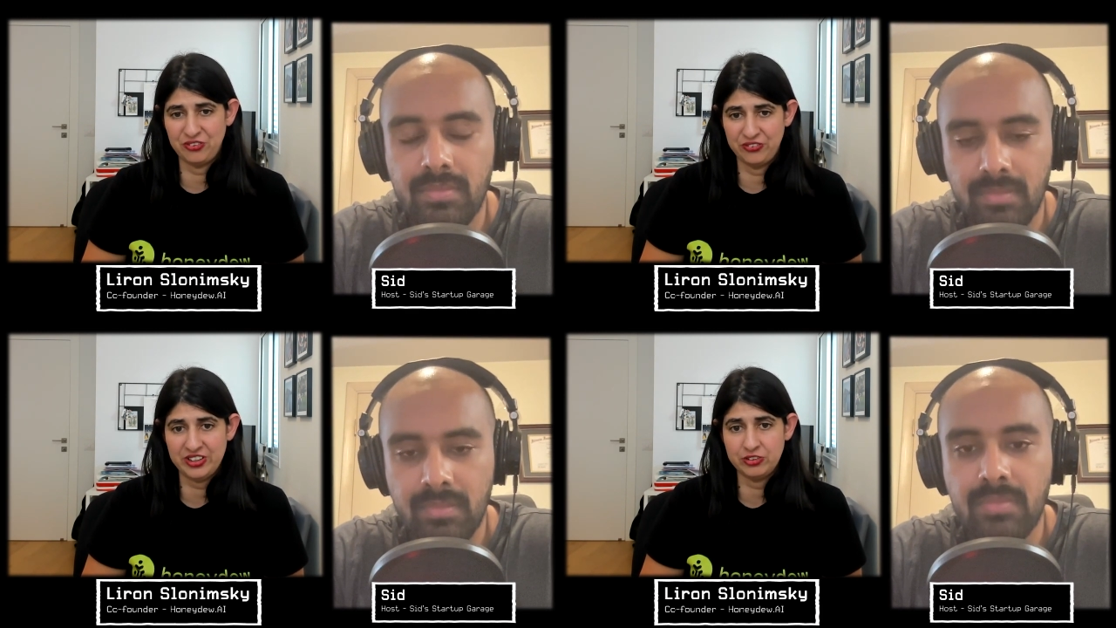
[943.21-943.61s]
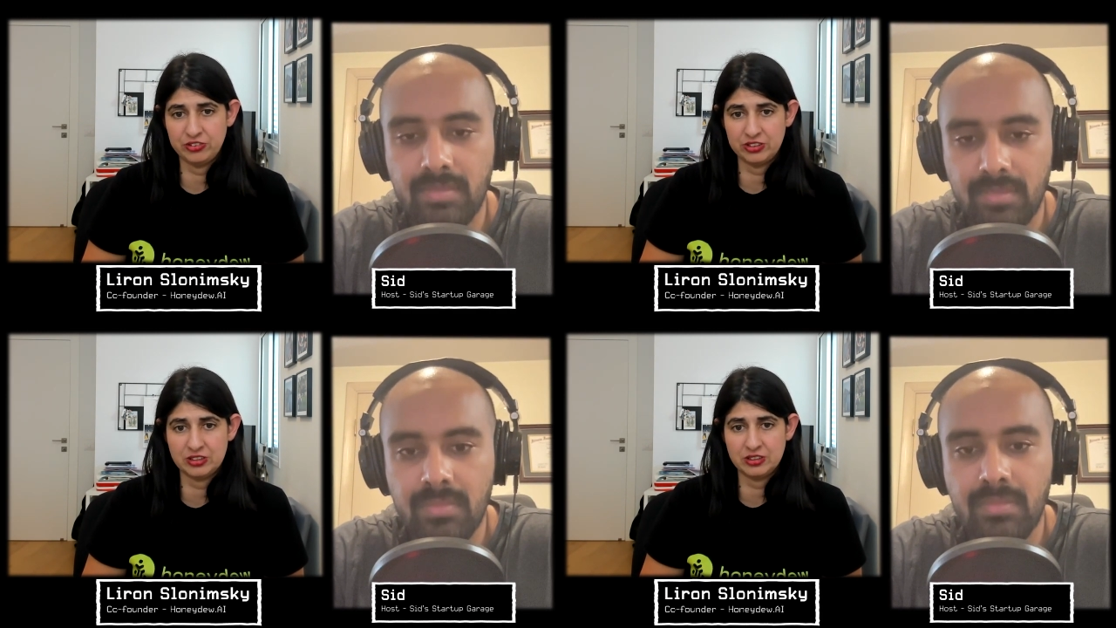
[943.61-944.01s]
Speaker 1: three
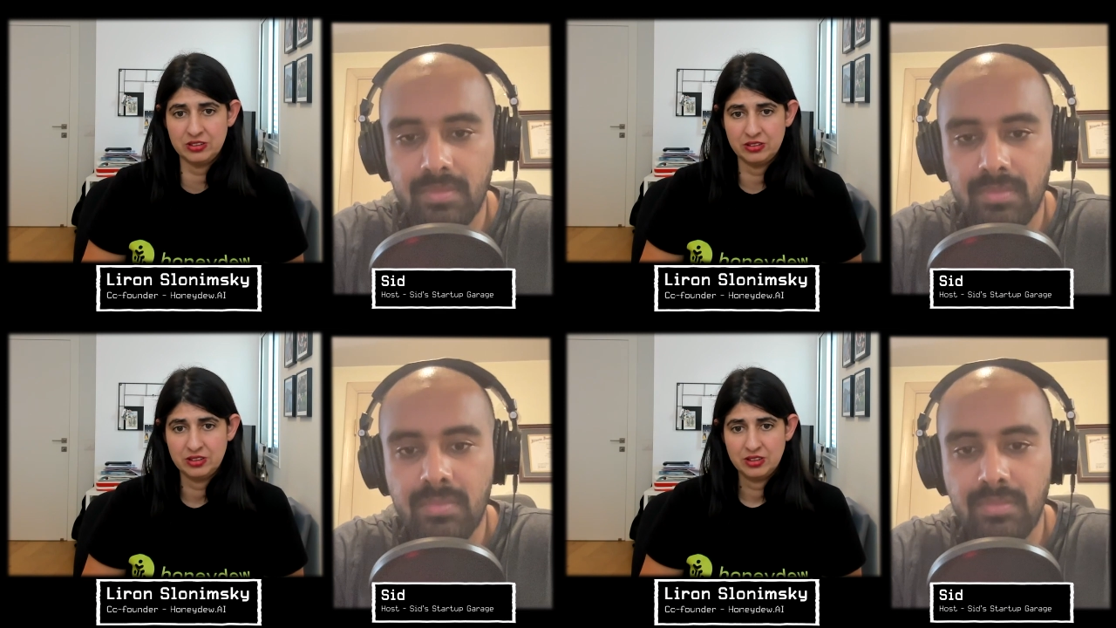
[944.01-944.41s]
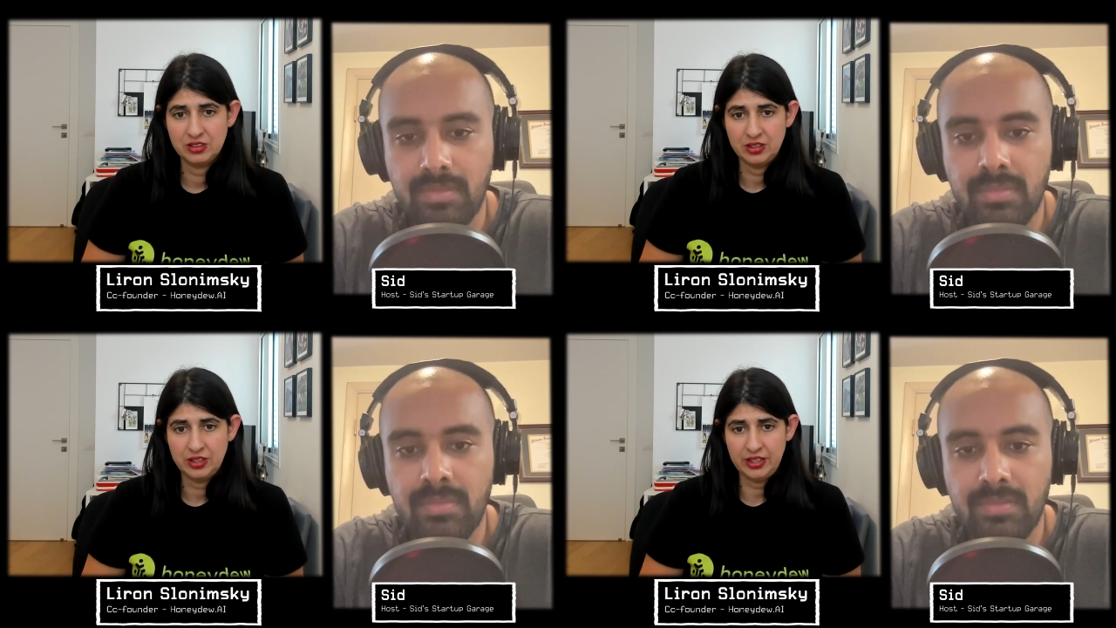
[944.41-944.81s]
years old
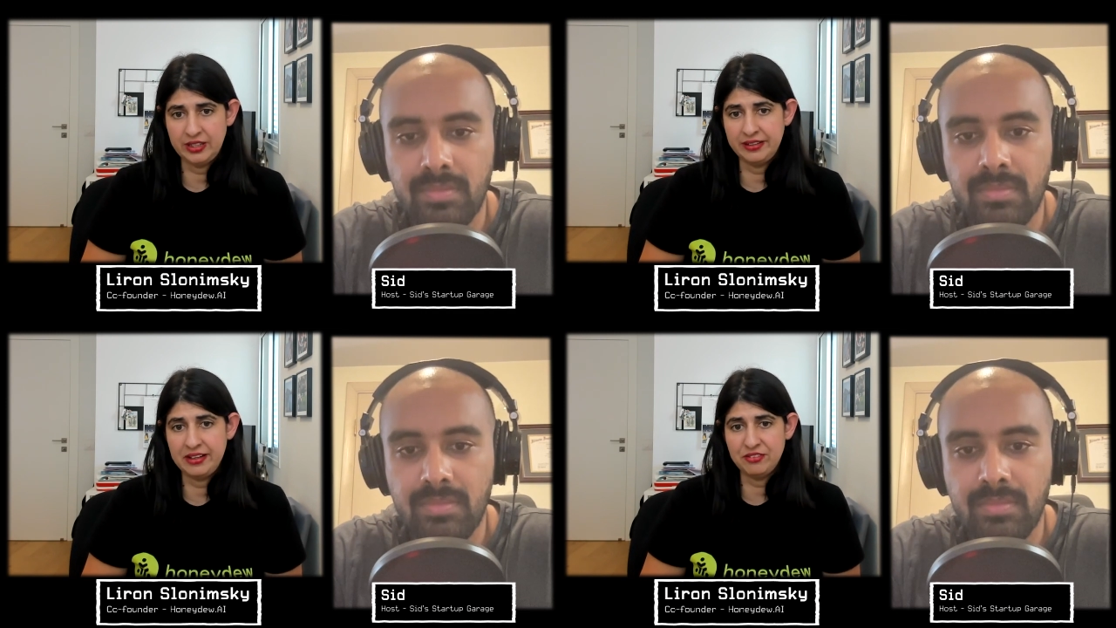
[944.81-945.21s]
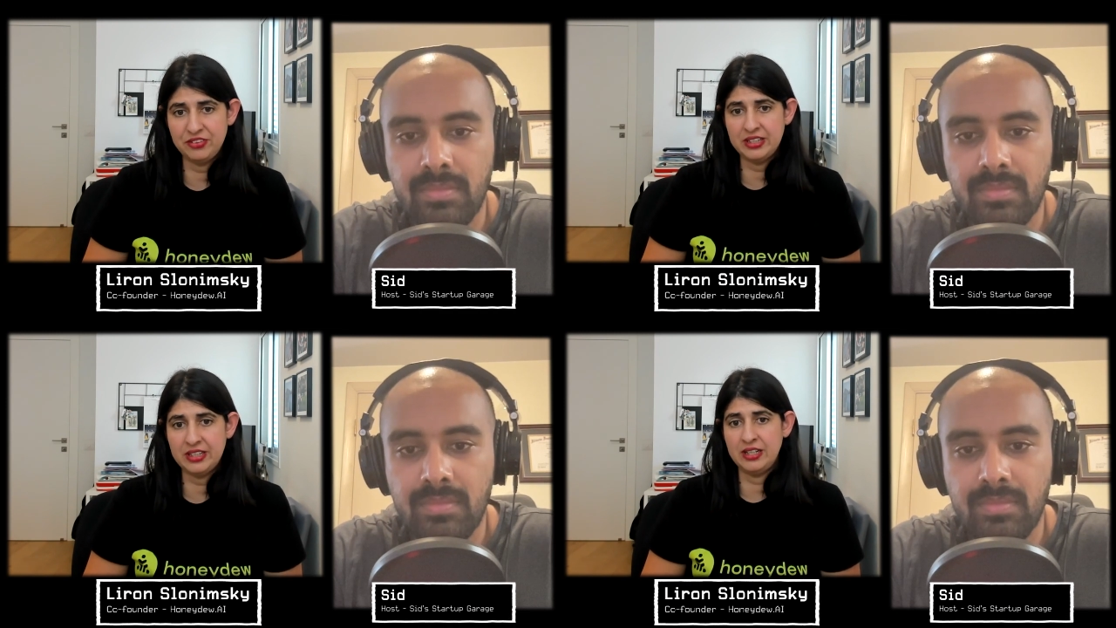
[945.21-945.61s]
and
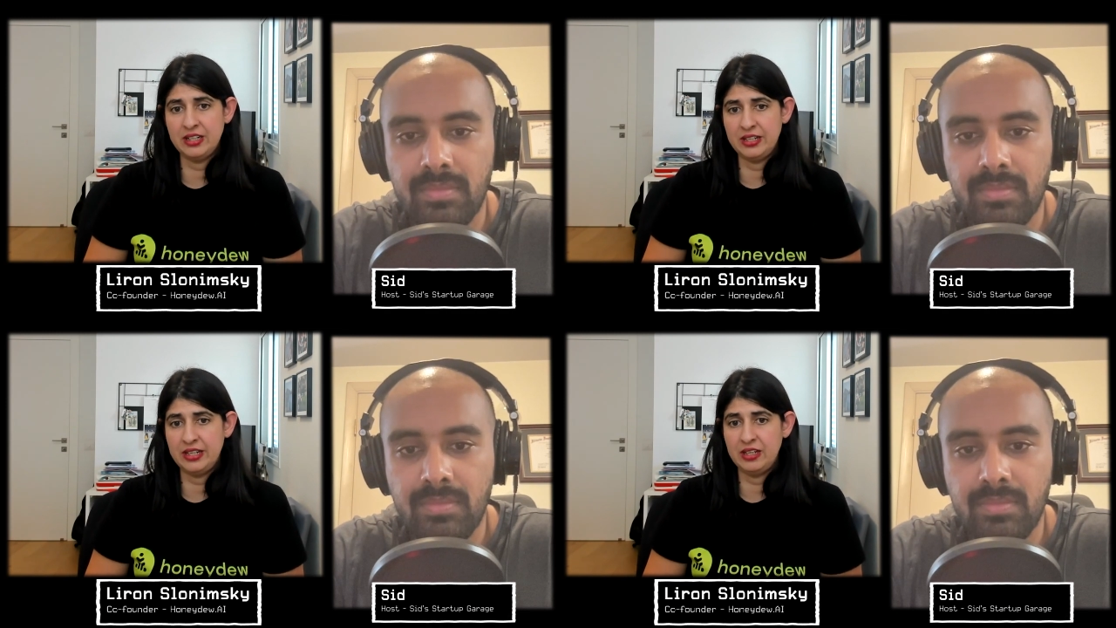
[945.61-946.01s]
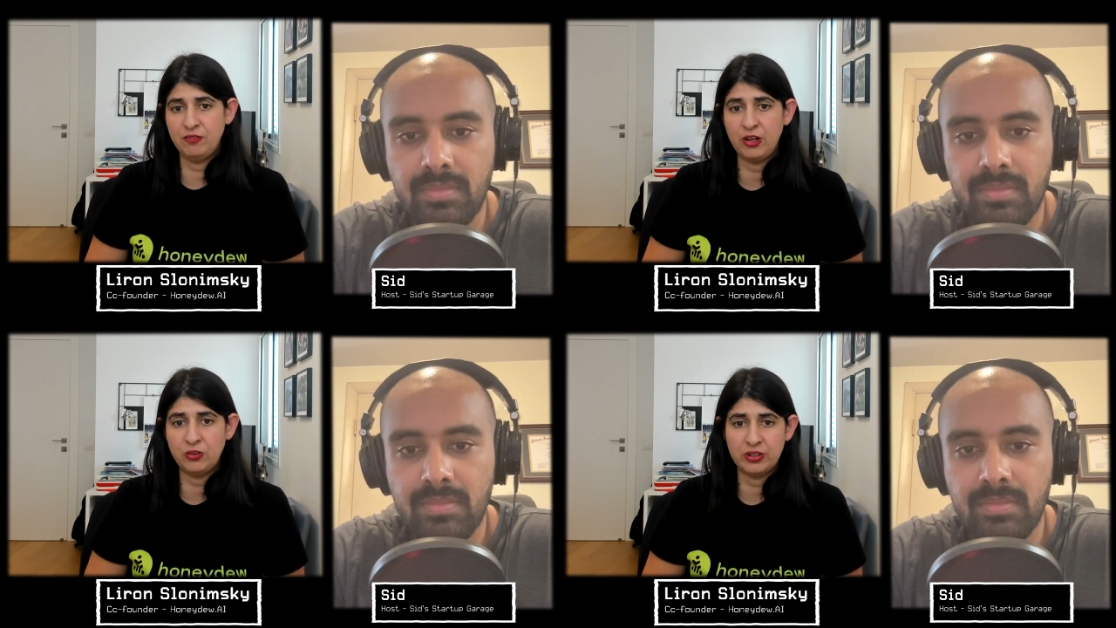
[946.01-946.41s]
David and uh,
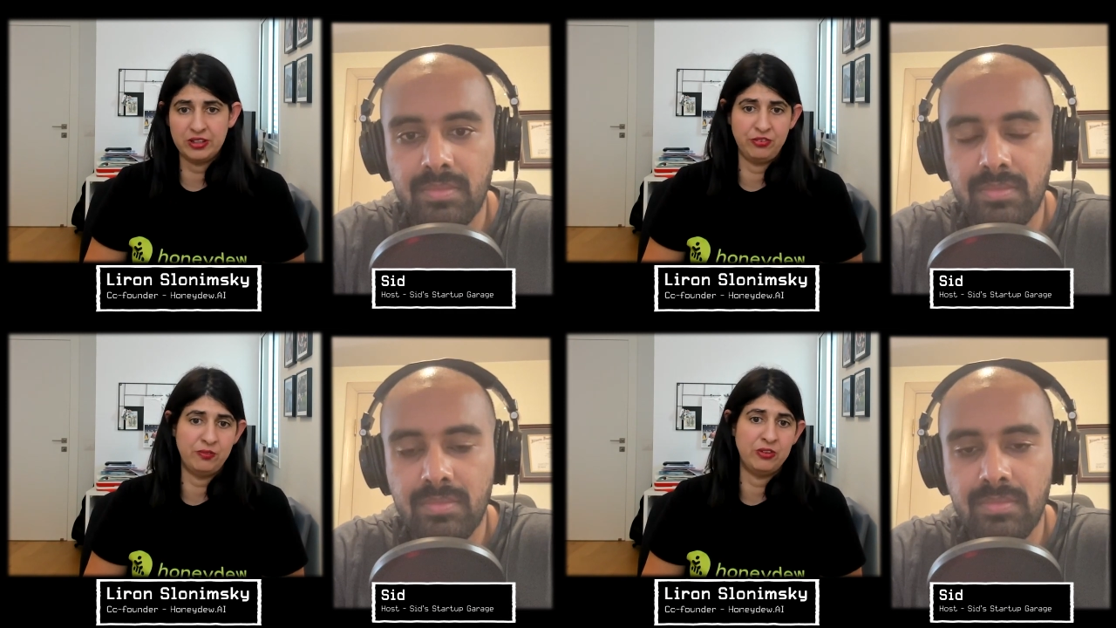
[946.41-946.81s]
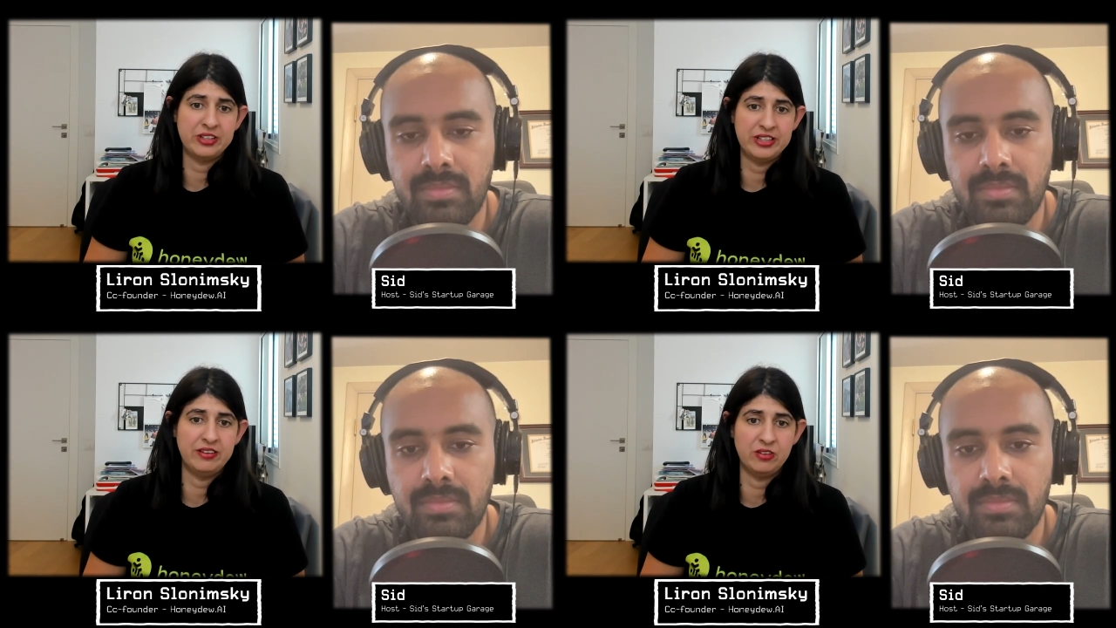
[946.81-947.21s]
Baruch have small
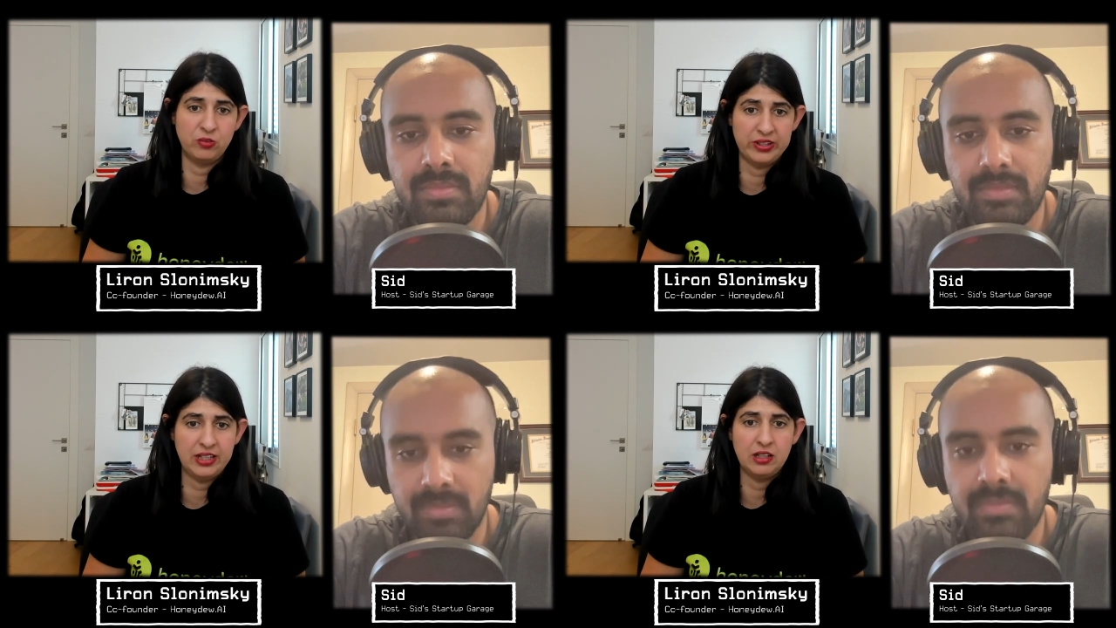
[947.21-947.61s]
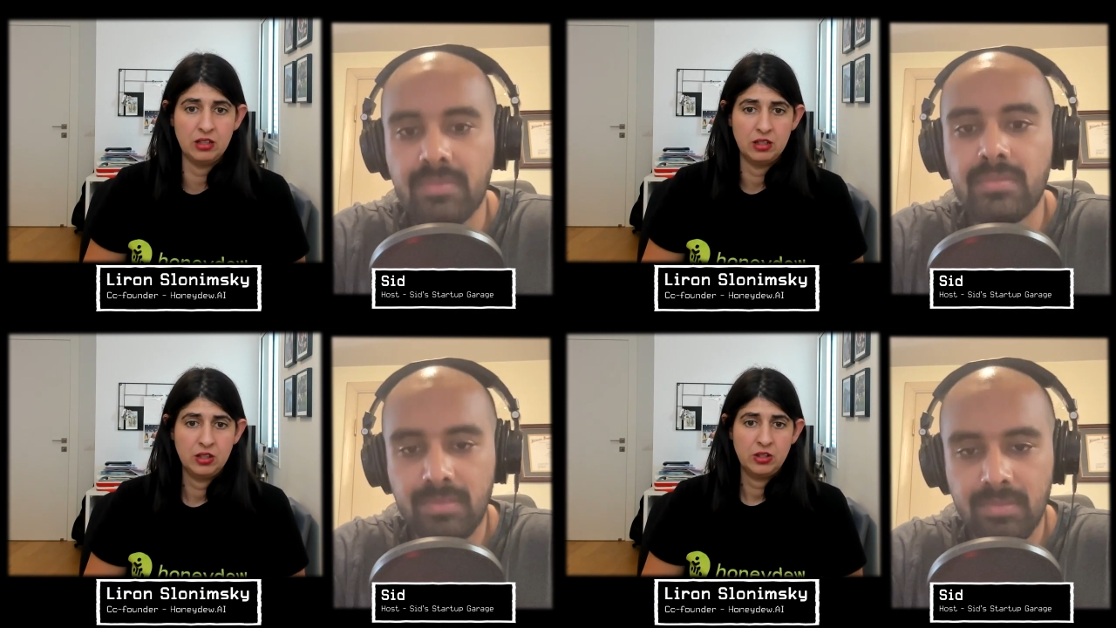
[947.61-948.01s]
kids as well.